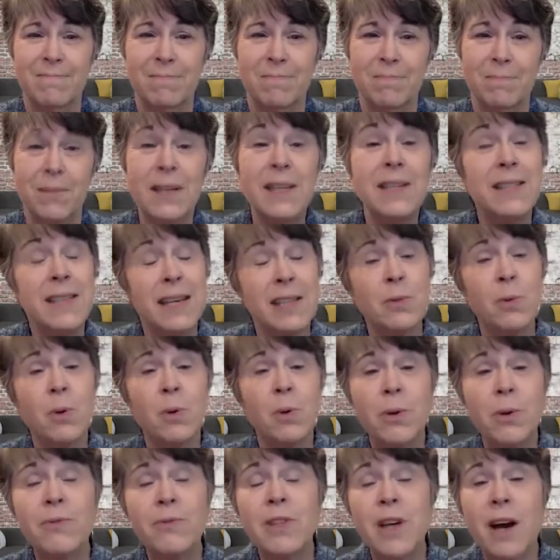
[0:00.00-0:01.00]
because that's
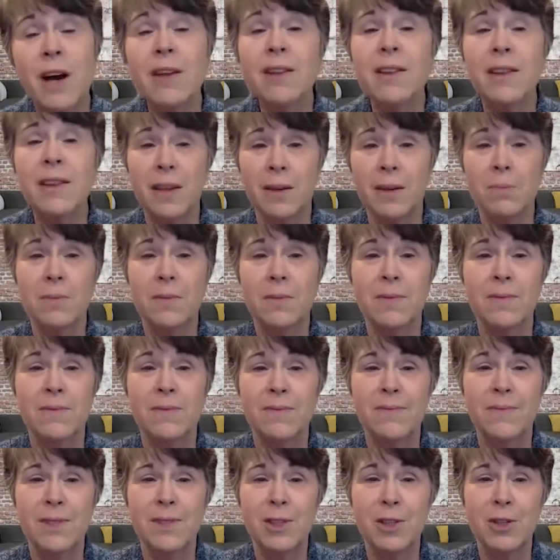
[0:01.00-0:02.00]
what we've taught them.
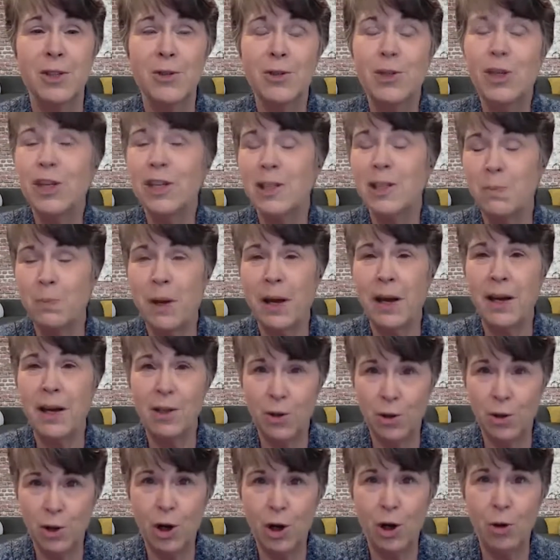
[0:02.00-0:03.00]
You just pay
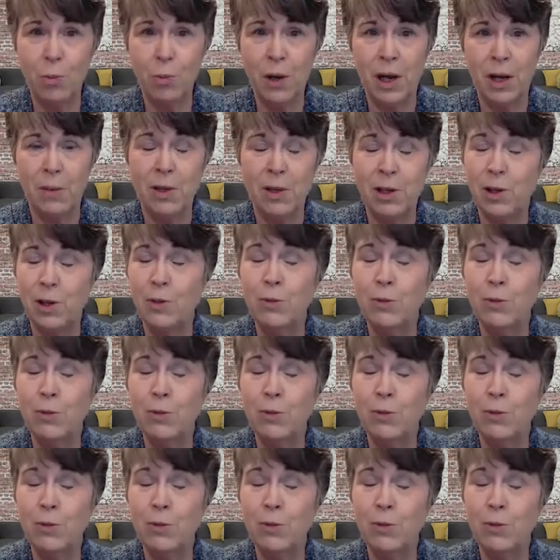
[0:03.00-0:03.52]
your copayment.